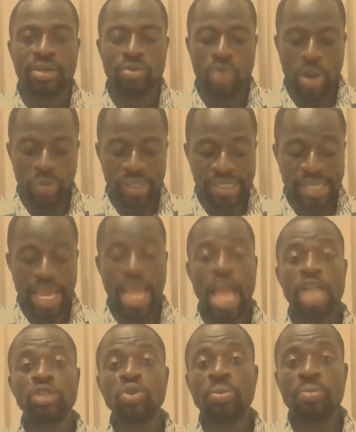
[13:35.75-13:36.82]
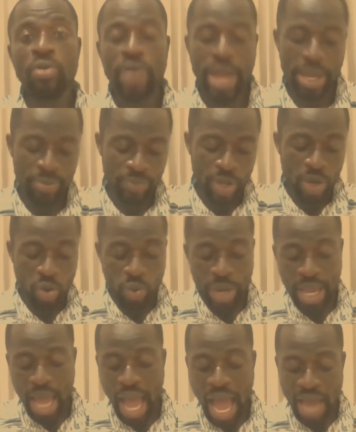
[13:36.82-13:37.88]
When we say enyumre,
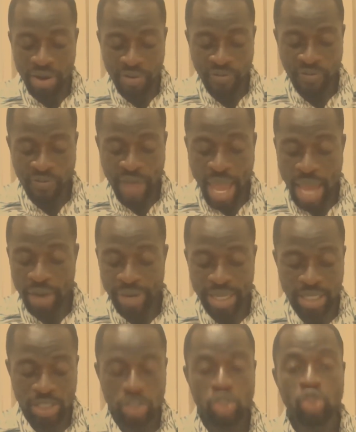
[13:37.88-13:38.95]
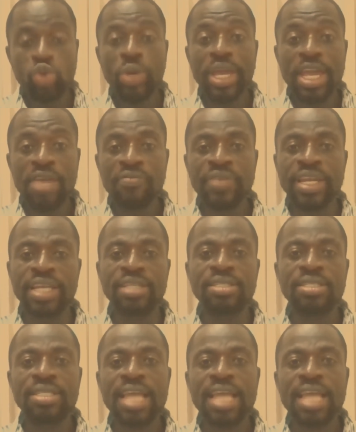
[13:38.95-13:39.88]
we are referring to evening,